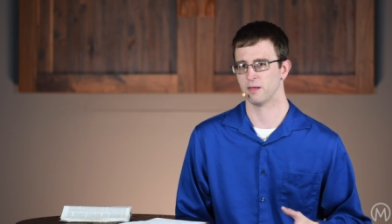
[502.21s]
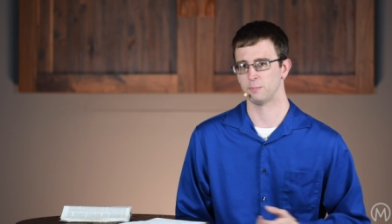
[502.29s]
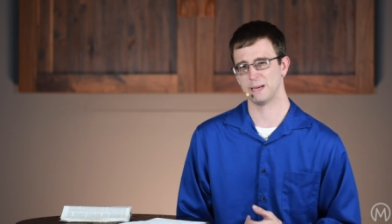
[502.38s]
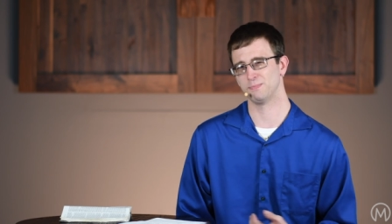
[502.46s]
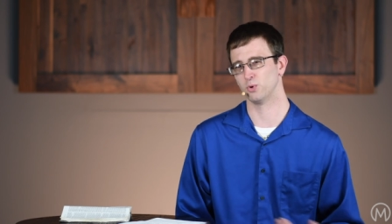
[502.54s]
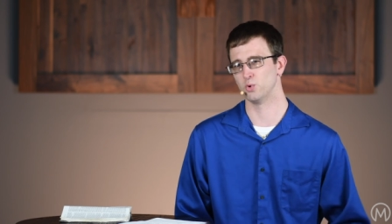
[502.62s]
the
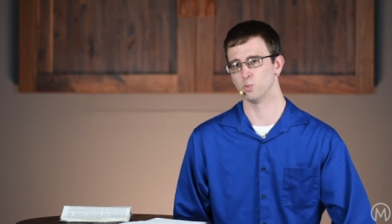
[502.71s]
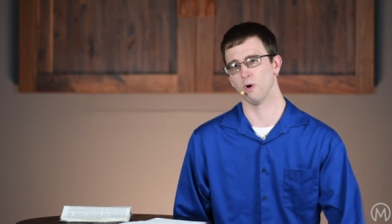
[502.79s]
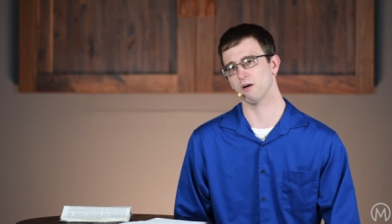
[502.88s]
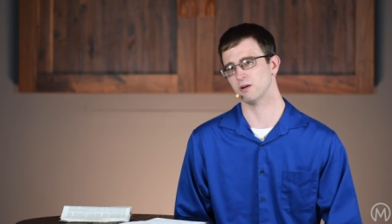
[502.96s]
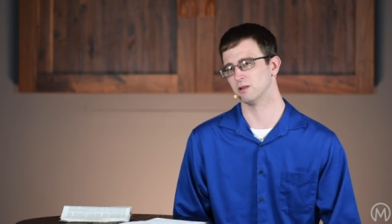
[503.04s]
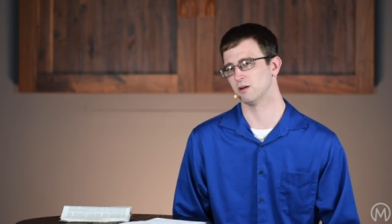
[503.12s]
people who
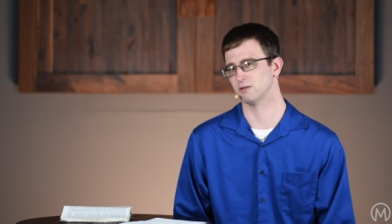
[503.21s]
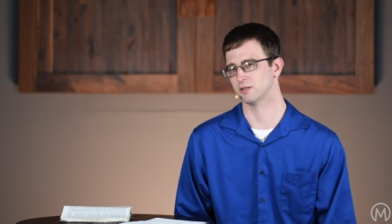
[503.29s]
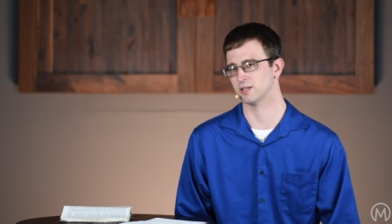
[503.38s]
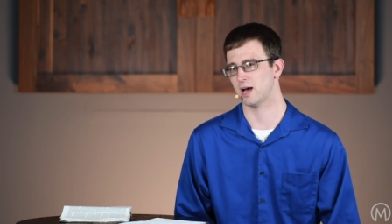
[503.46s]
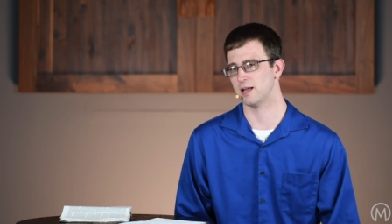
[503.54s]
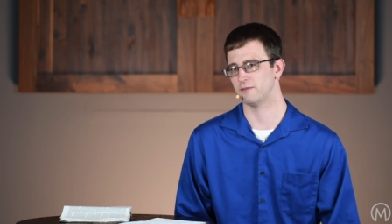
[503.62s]
walk
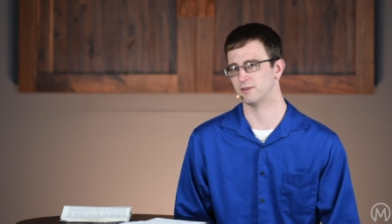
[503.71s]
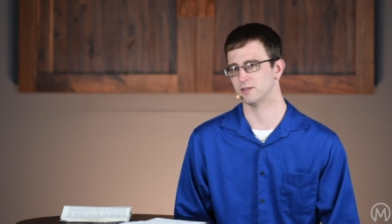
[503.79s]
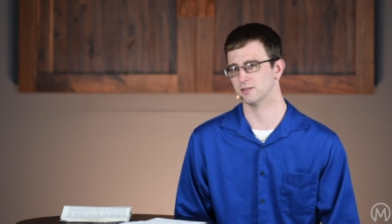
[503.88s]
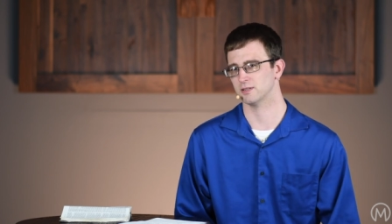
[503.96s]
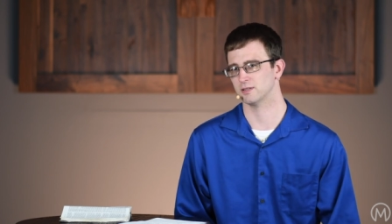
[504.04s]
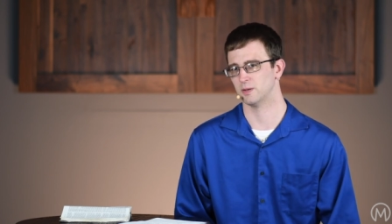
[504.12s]
alongside of
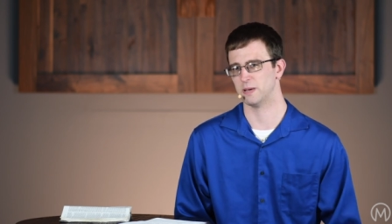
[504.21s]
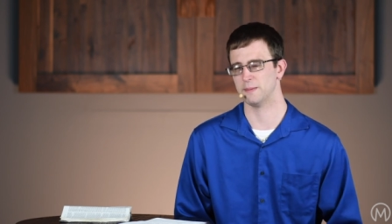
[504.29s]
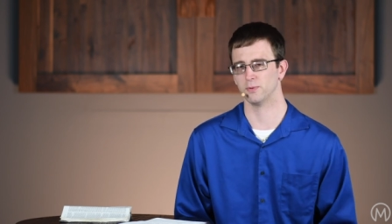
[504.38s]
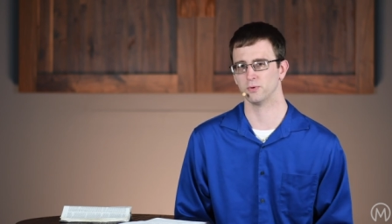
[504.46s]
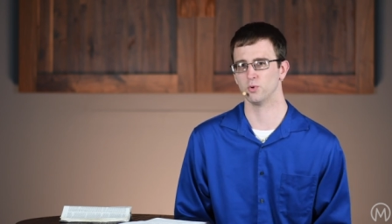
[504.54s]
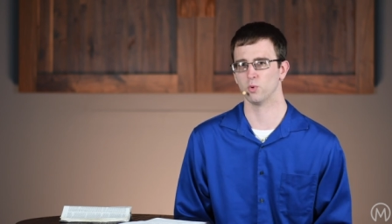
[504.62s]
us, the
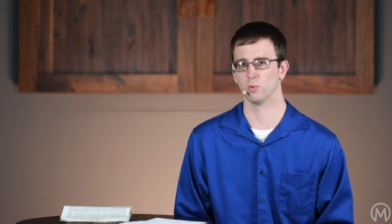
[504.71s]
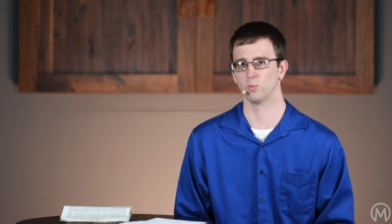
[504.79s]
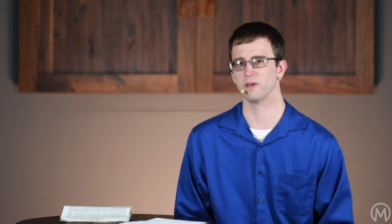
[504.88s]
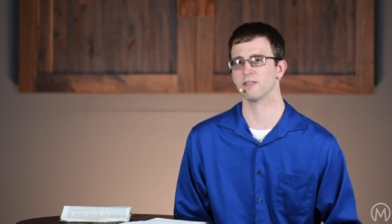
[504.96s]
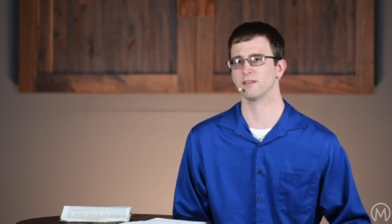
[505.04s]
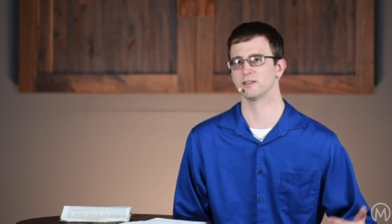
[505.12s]
people who are
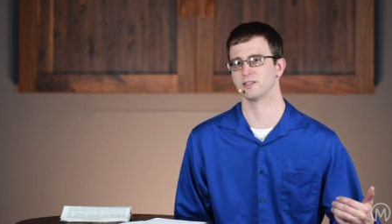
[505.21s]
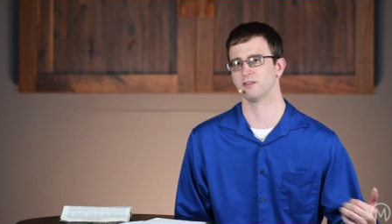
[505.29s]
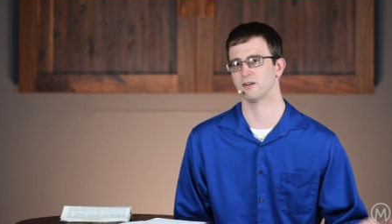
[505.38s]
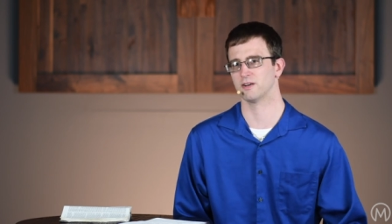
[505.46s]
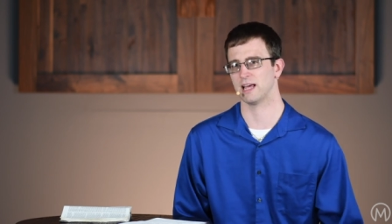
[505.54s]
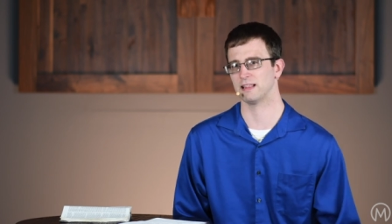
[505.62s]
with us
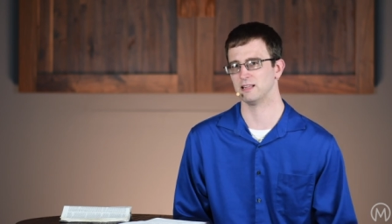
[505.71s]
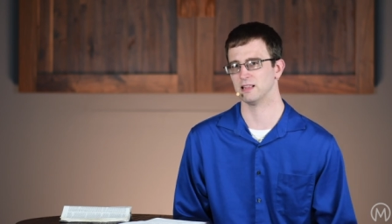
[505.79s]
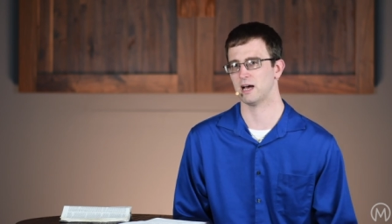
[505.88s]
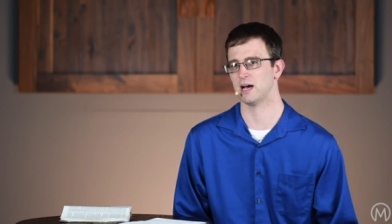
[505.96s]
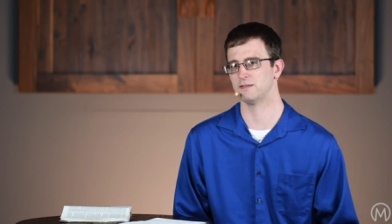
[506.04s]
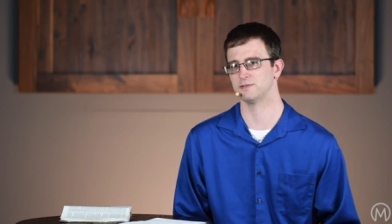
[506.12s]
in our daily
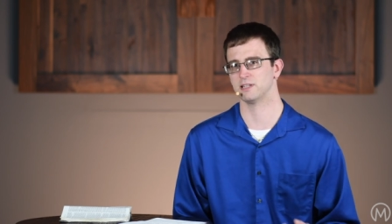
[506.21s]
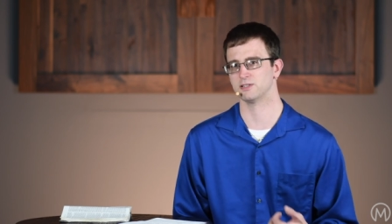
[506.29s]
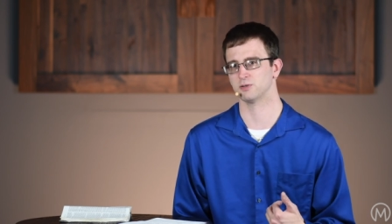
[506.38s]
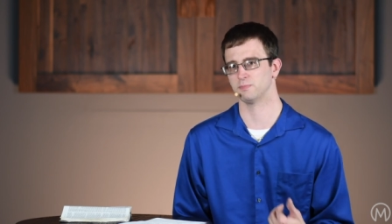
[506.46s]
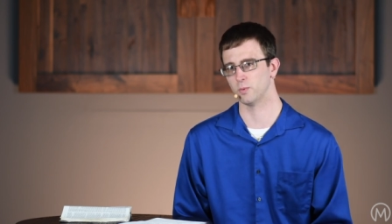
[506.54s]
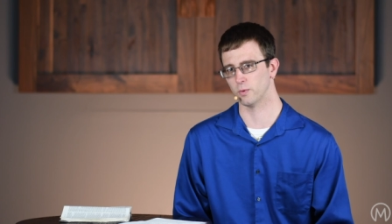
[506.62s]
lives
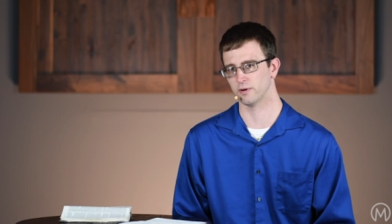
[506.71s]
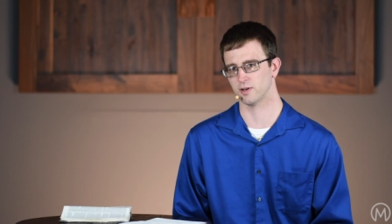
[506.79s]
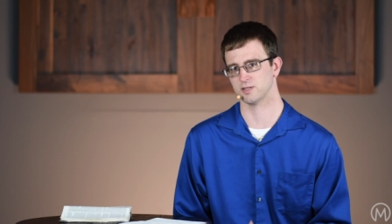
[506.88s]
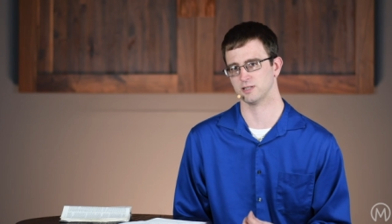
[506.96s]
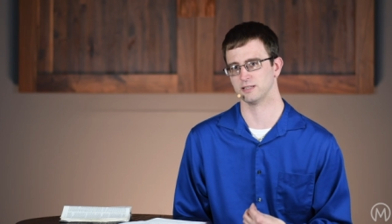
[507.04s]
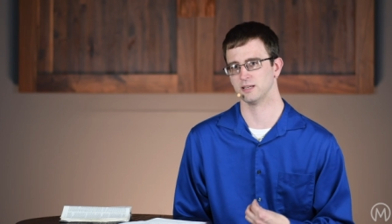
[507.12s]
that support
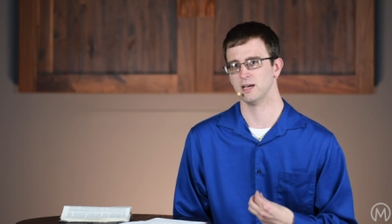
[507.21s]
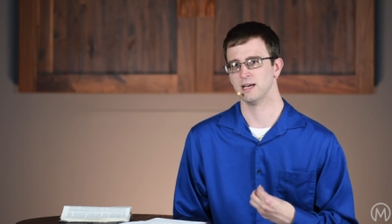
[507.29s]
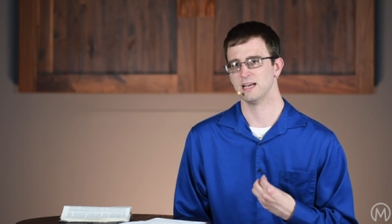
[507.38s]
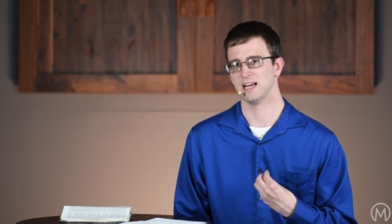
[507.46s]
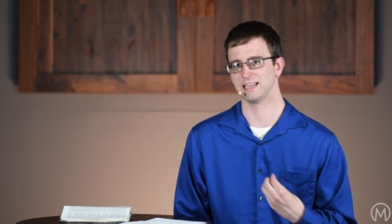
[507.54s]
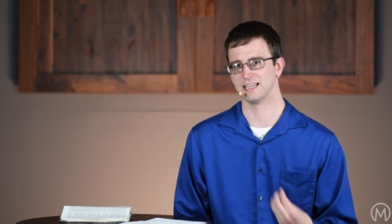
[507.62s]
us and,
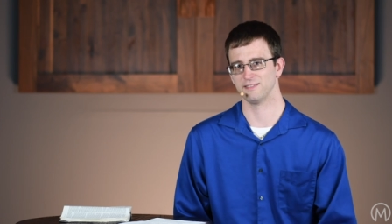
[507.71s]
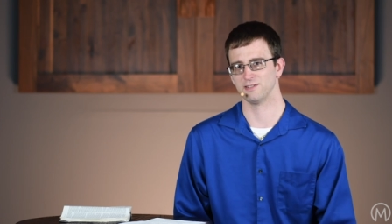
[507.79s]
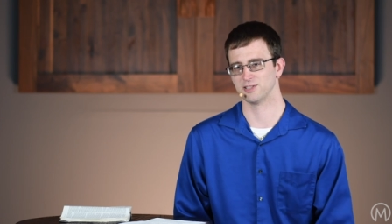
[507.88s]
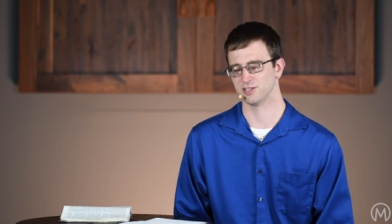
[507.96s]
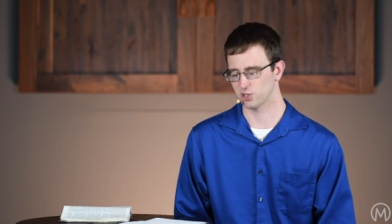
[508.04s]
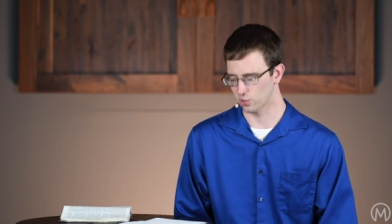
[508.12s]
and
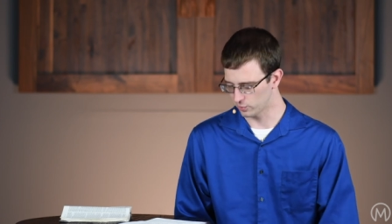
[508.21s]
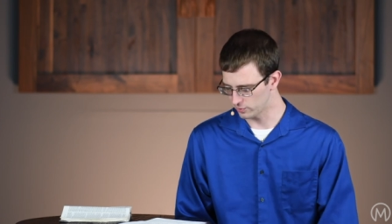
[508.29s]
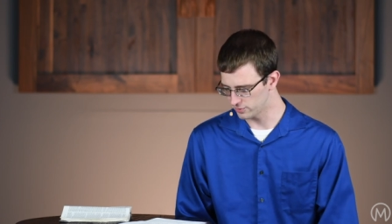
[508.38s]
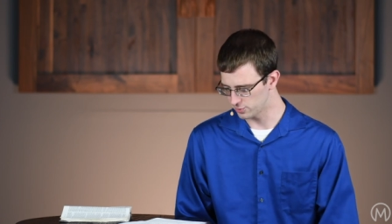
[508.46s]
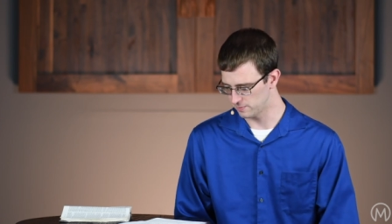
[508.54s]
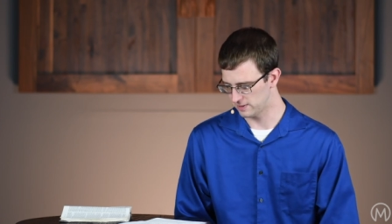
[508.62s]
give us
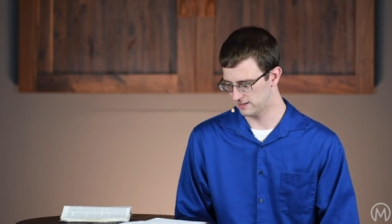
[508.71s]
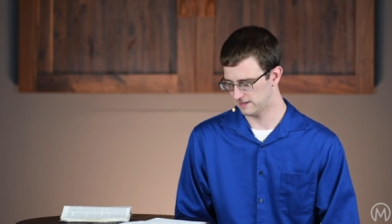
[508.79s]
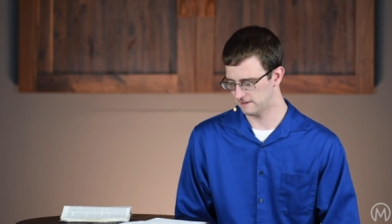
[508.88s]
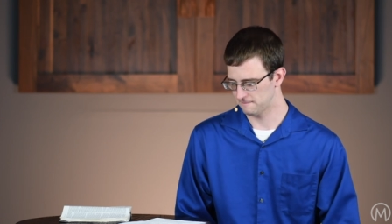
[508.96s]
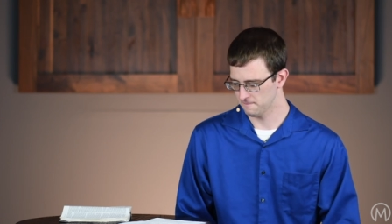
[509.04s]
encouragement.